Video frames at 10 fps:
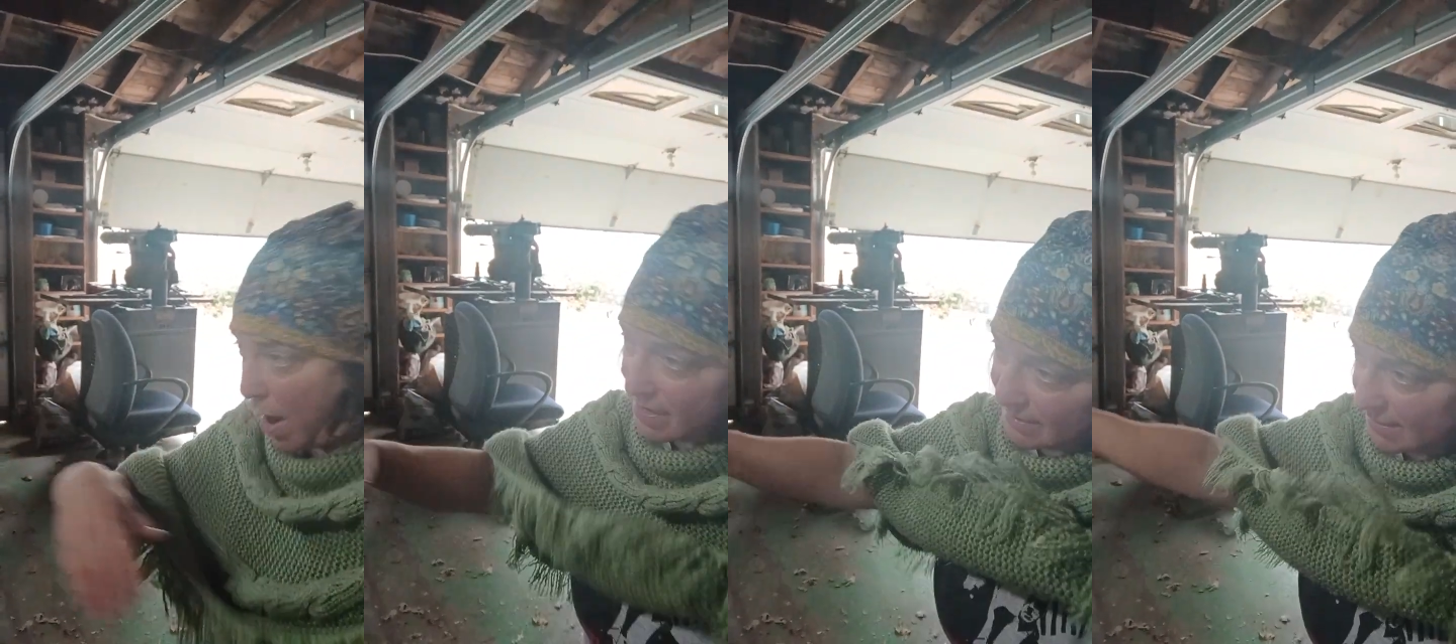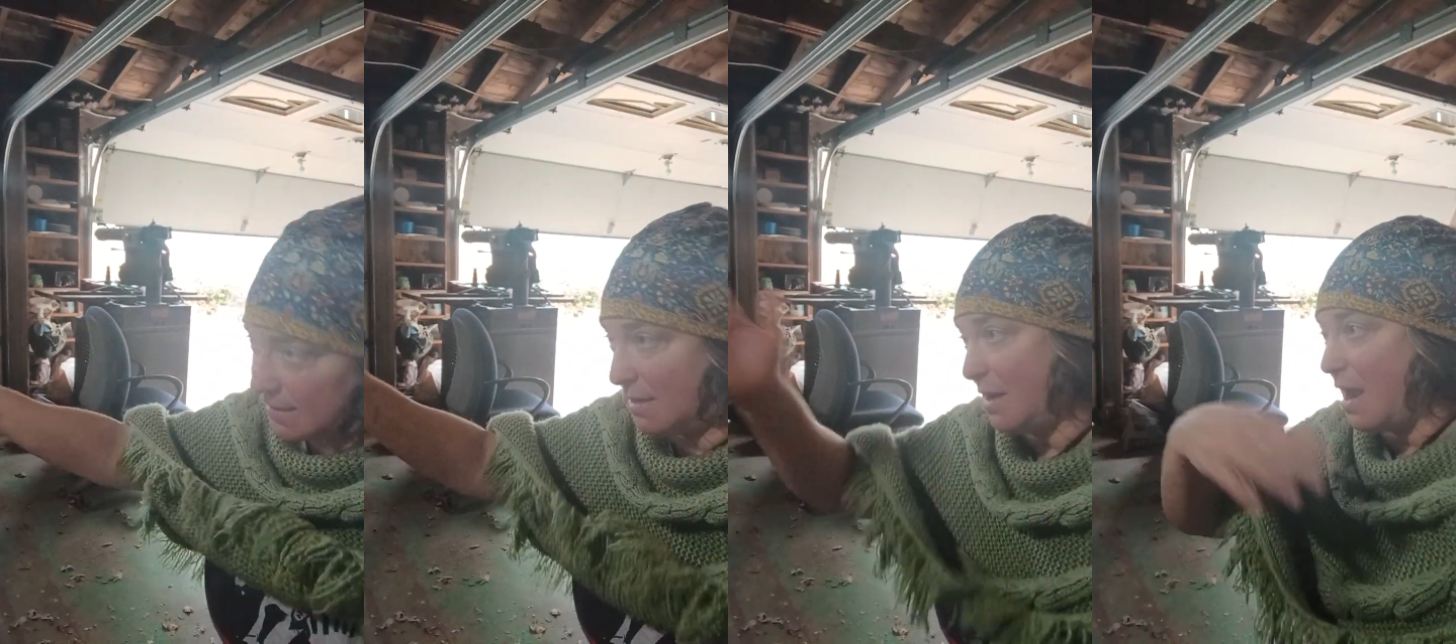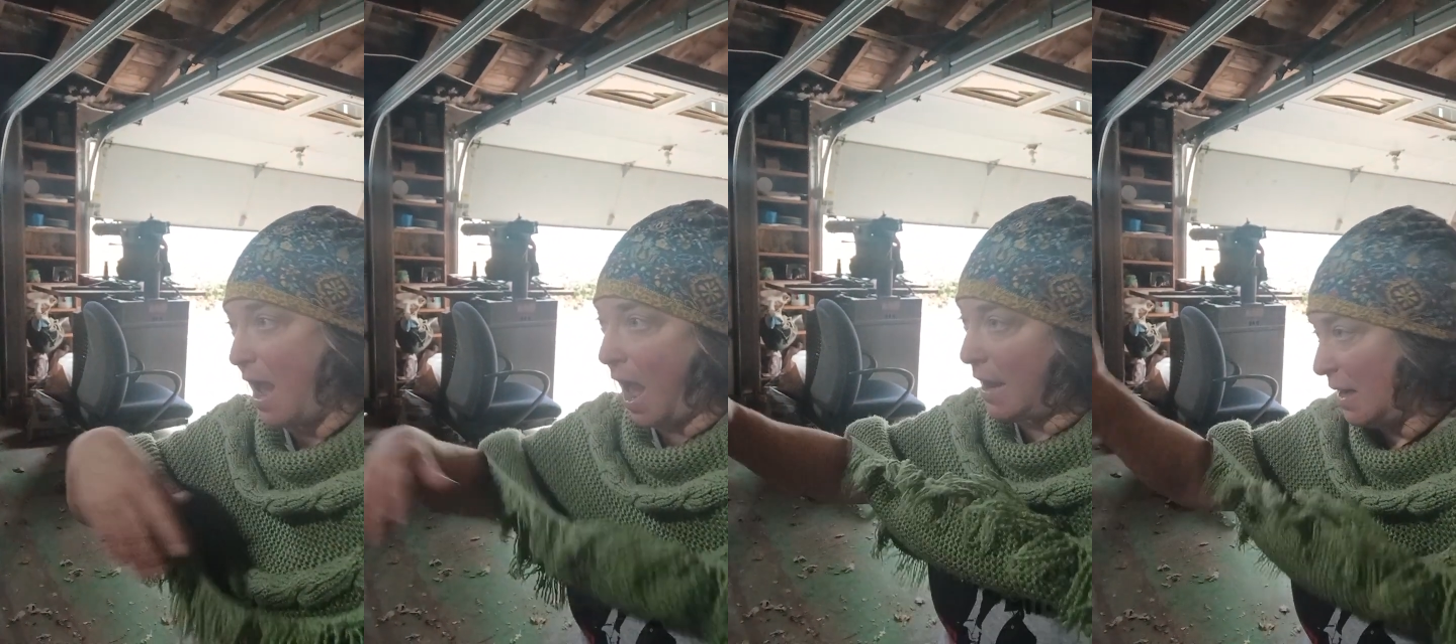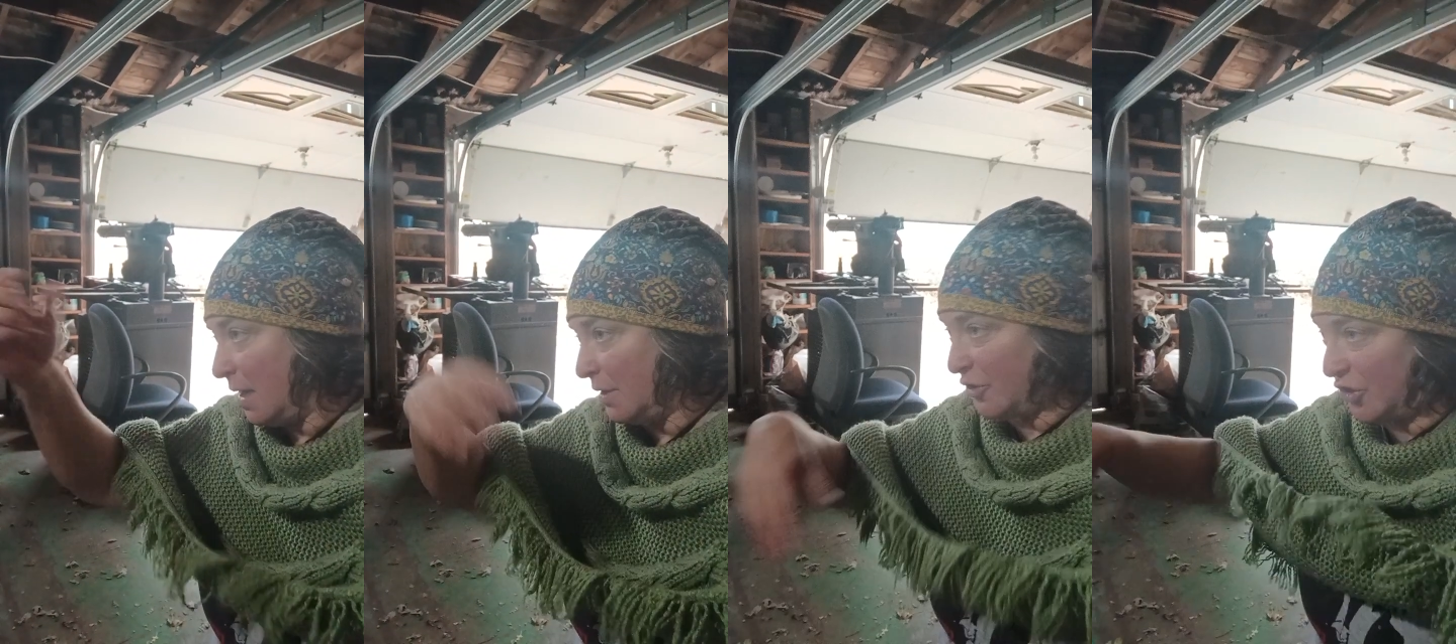west. I
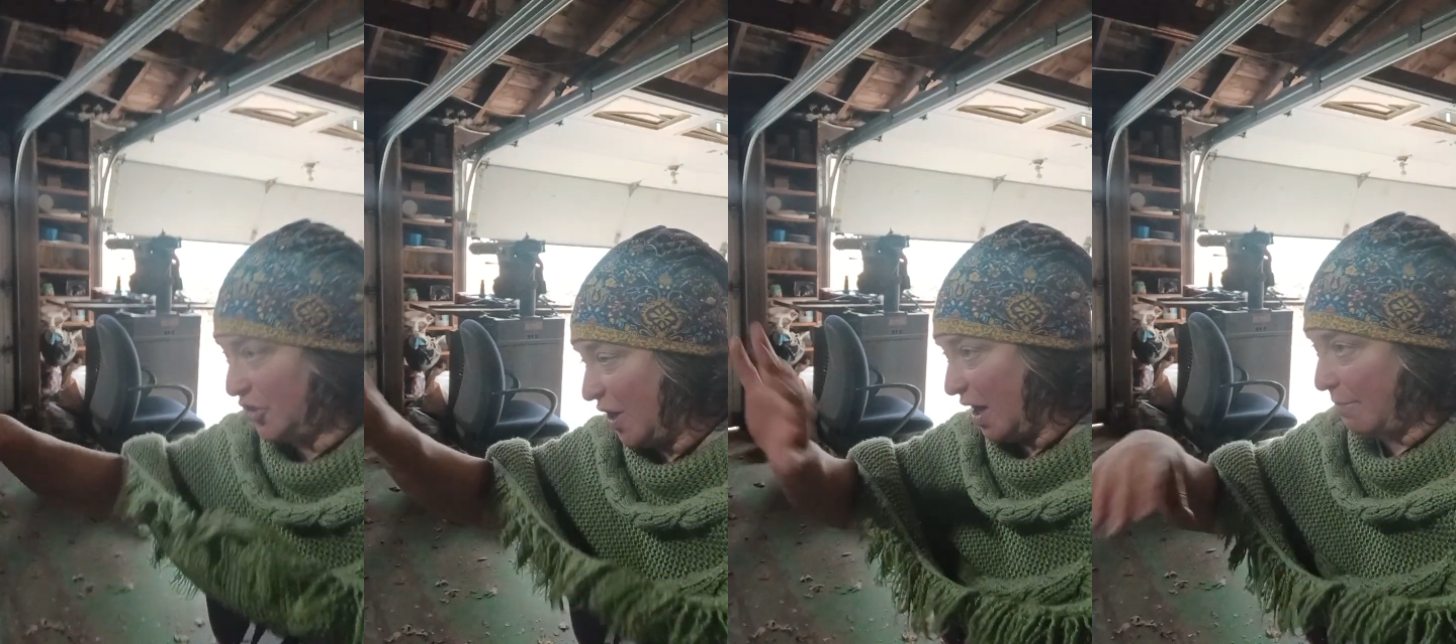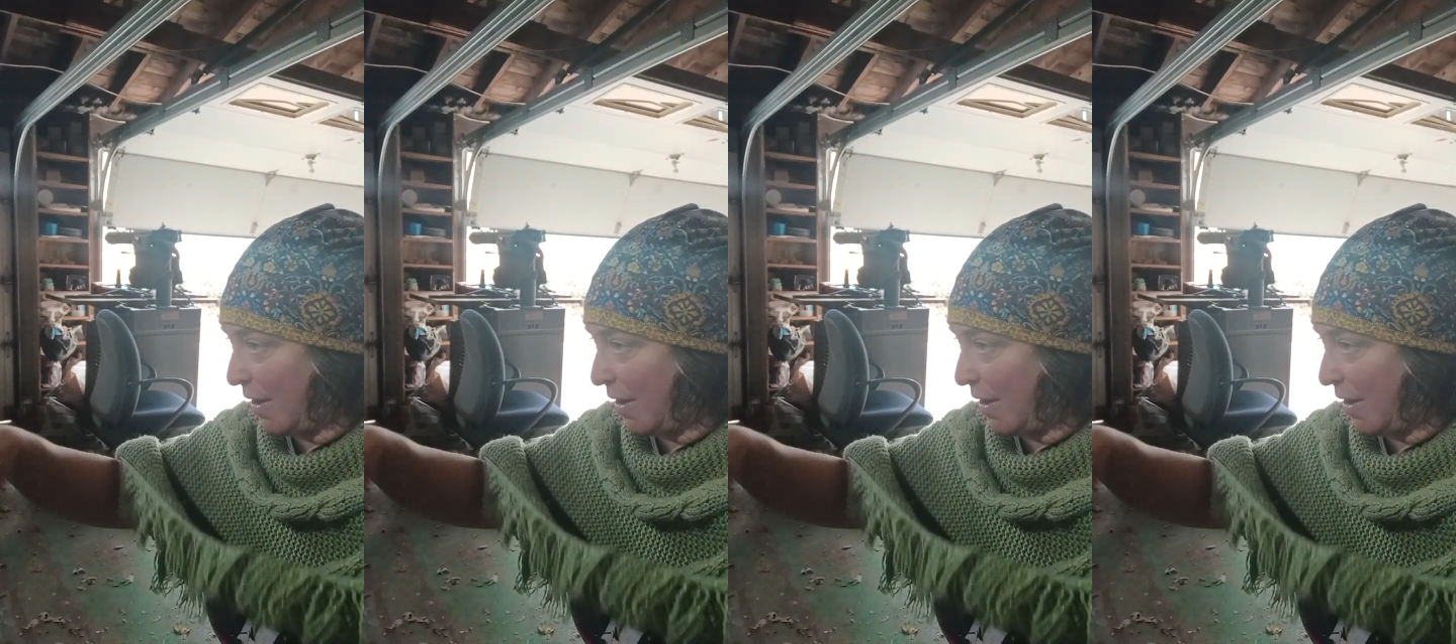didn't just stay in